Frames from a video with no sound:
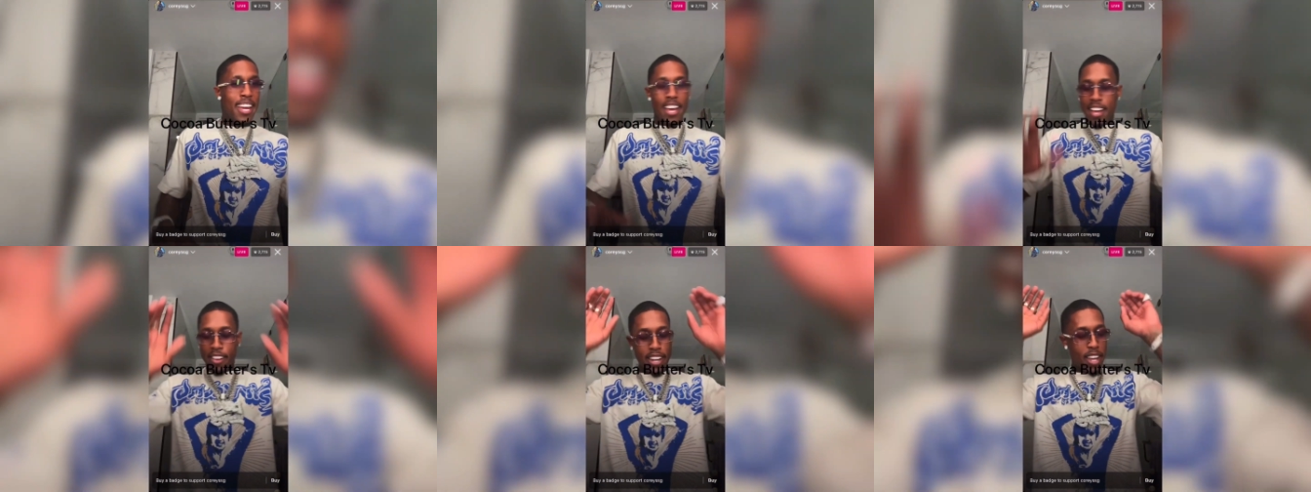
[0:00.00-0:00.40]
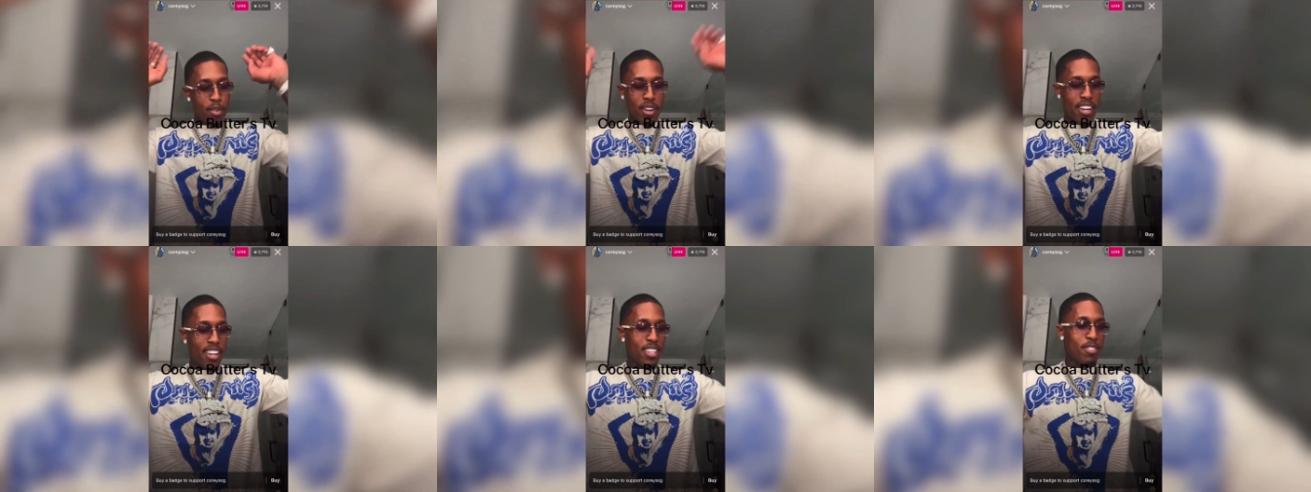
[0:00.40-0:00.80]
get it is what it
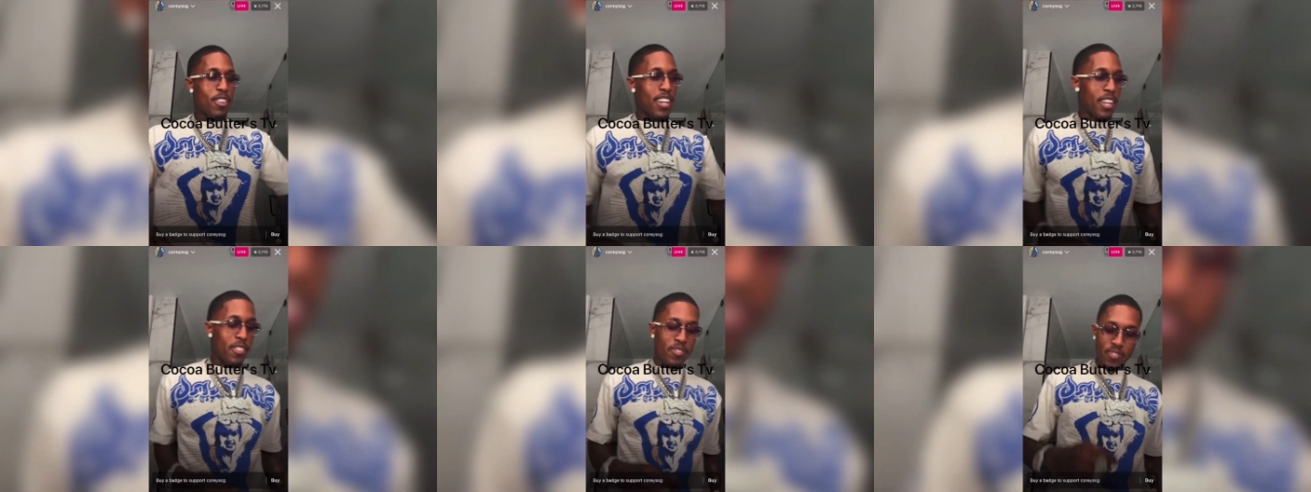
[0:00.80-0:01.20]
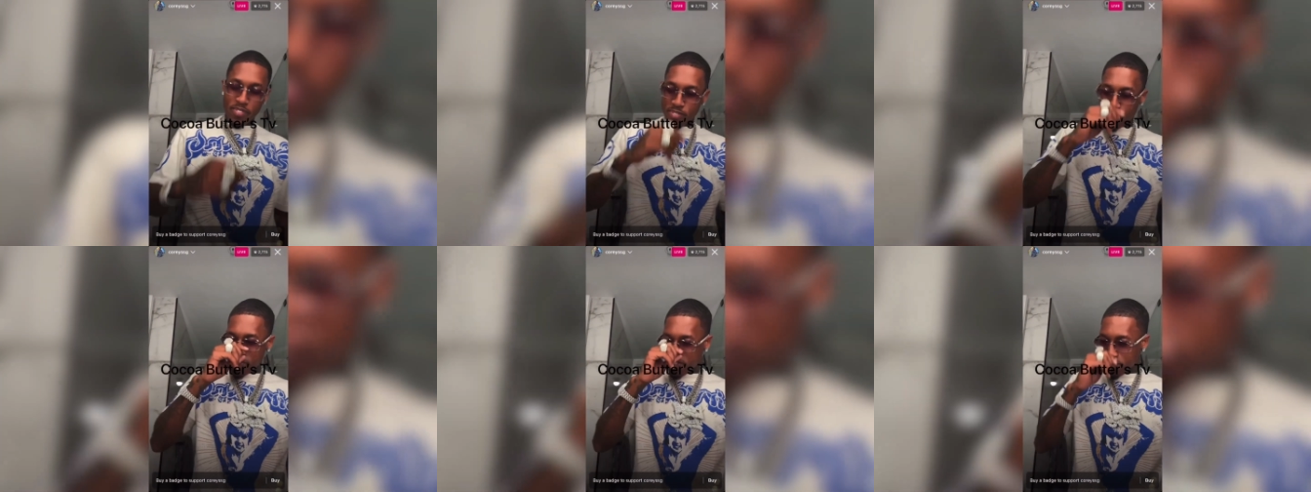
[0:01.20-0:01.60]
is, fuck
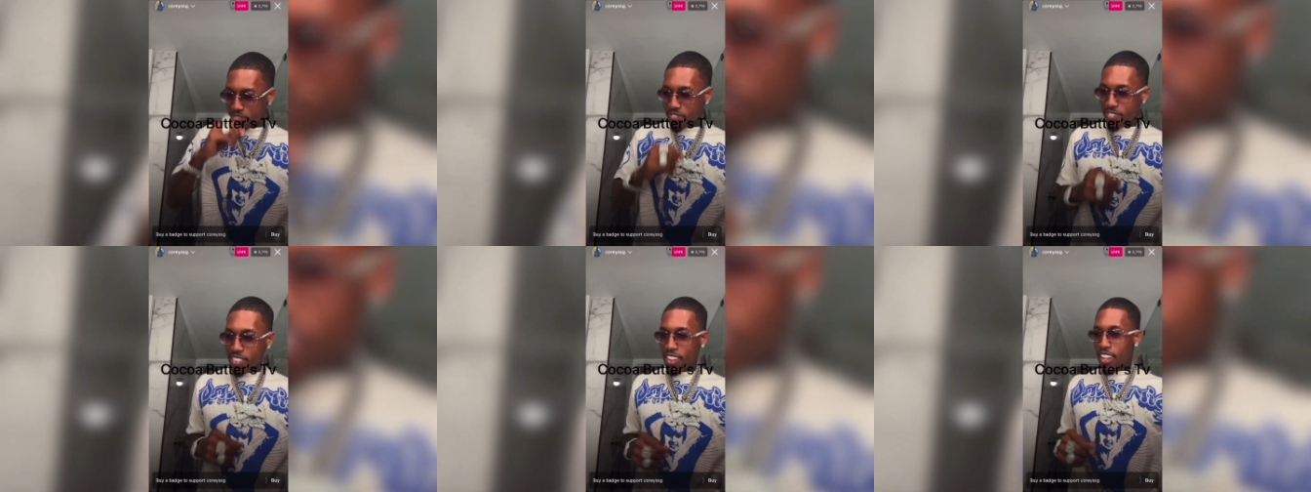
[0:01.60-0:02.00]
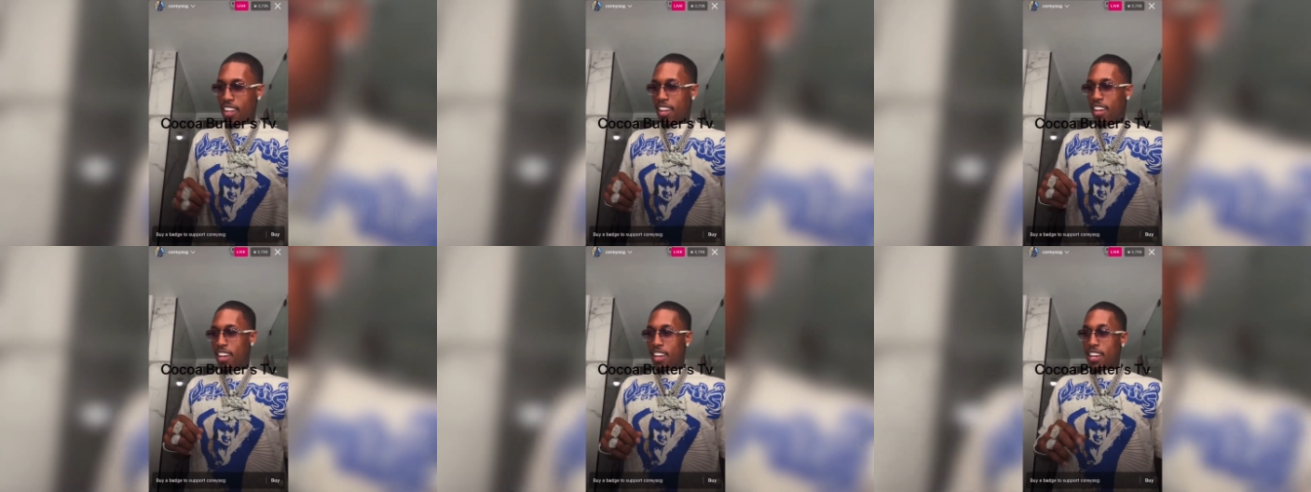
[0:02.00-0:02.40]

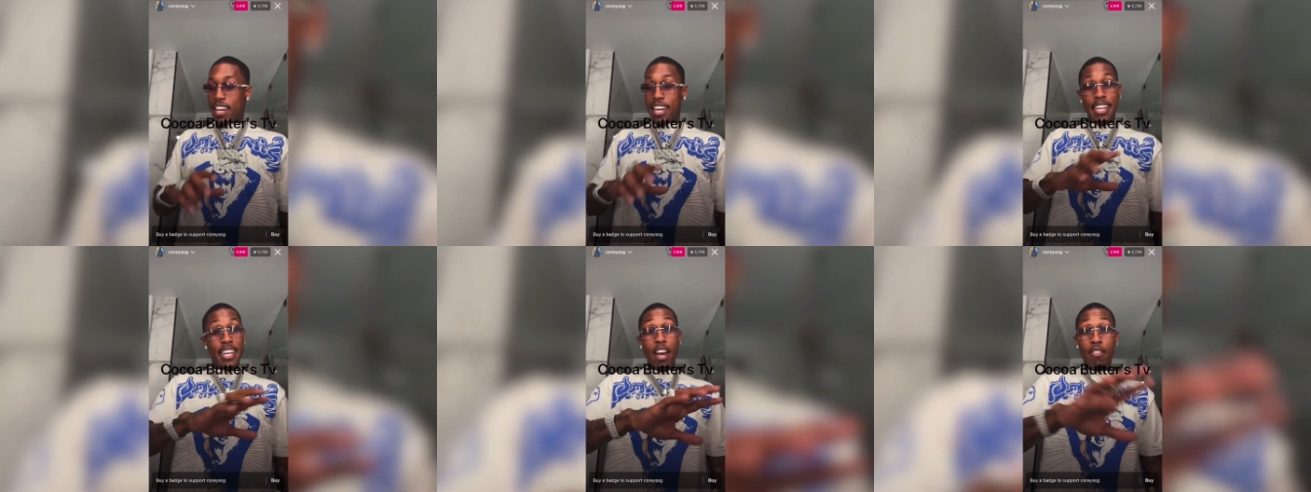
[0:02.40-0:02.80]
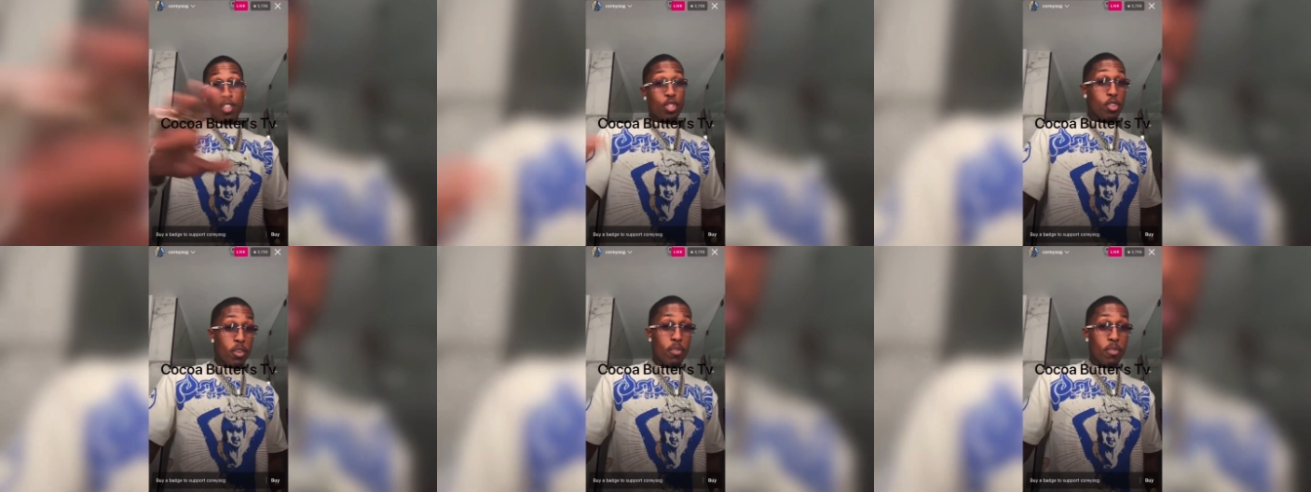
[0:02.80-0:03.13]
it. Never trip.